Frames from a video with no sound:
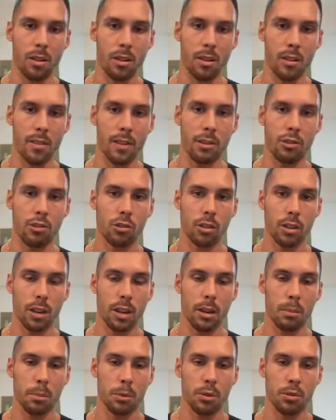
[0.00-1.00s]
eventually
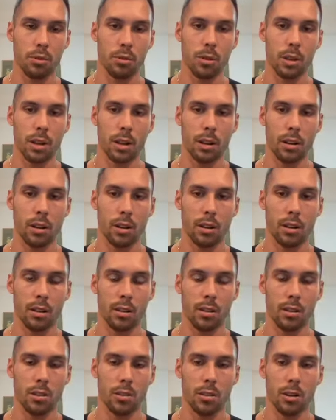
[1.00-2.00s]
up to our
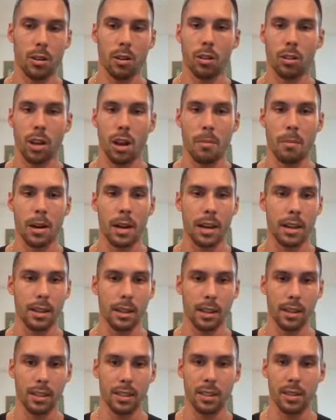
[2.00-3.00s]
current all-time high at
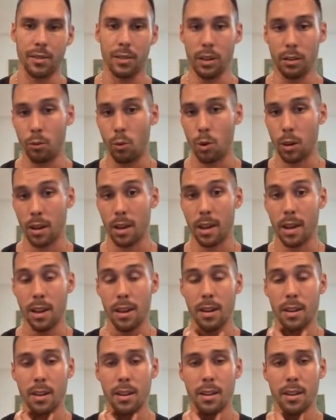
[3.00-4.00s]
like 74K.
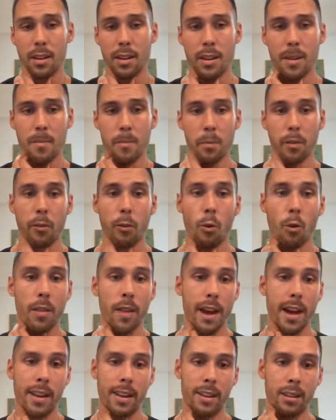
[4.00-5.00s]
Before
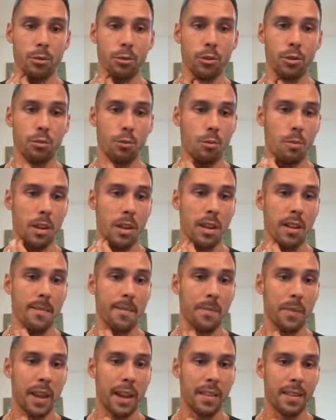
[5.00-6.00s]
that, it was when we
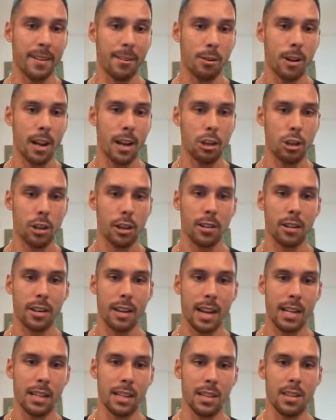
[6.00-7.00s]
had that crash down to
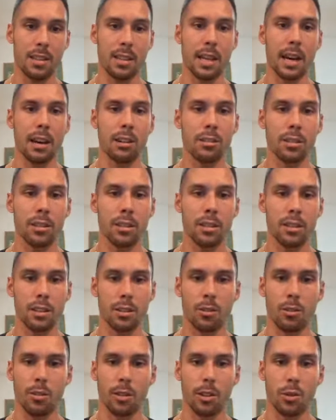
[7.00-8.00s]
19,000 in
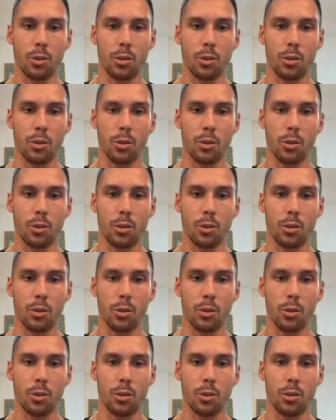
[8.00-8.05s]
early